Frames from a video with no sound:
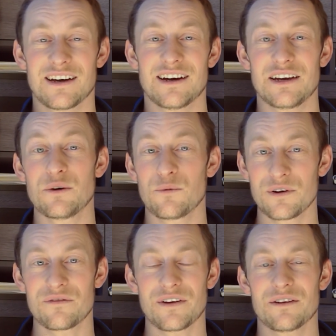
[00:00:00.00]
it
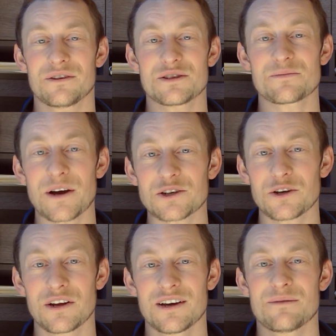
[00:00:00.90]
would fail an
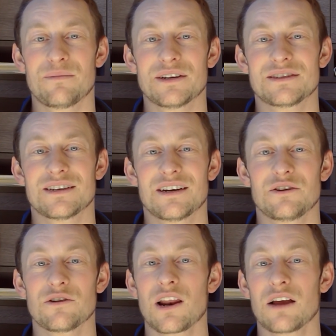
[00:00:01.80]
inspection. But
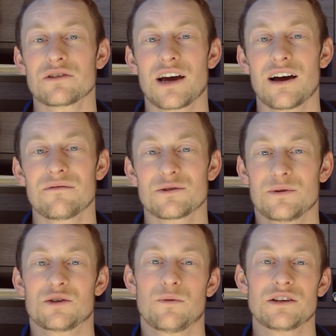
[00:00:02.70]
you're not allowed to have
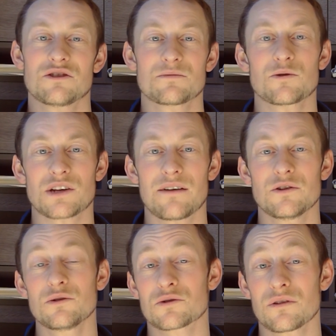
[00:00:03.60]
switched whites. You're supposed to have a
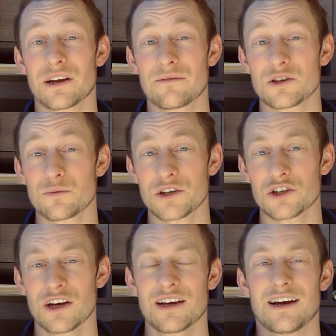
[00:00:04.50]
neutral at every
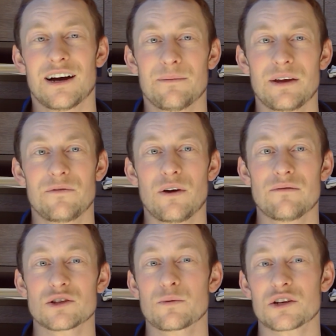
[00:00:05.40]
switch. If you
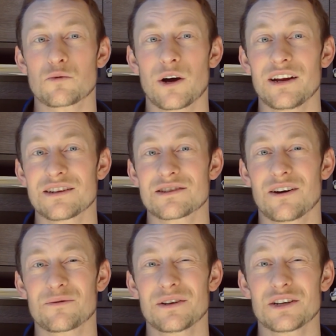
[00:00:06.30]
have a switched white, it's
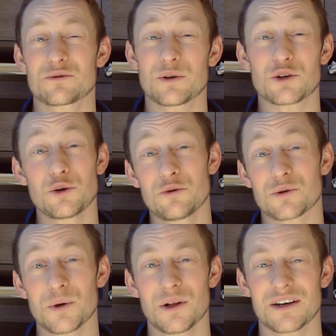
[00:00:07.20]
not really a switched
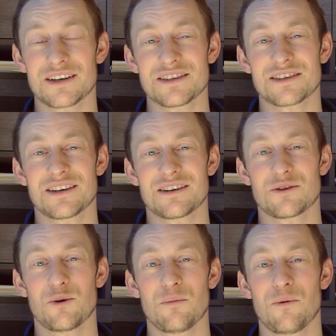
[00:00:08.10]
neutral, because
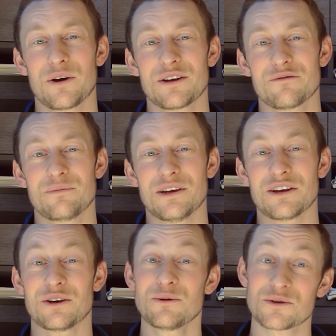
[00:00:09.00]
the whole point of
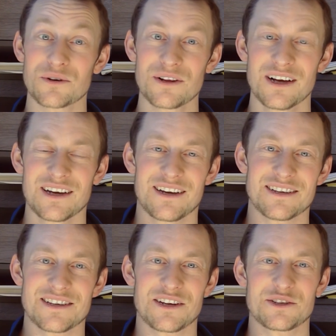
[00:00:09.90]
being neutral
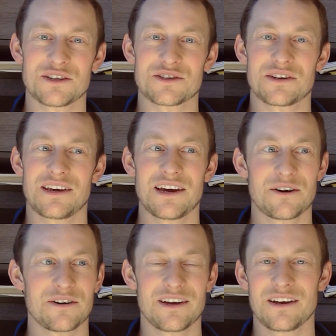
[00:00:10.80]
is that it doesn't
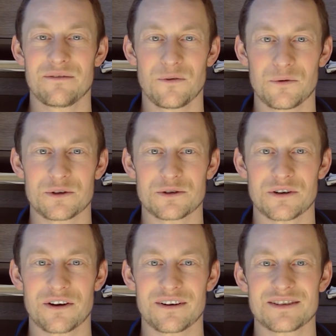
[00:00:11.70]
carry any voltage or
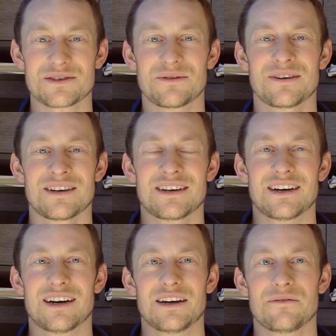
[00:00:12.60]
current. So
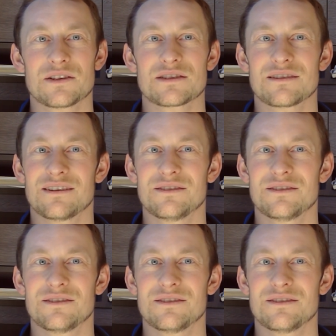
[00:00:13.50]
if it's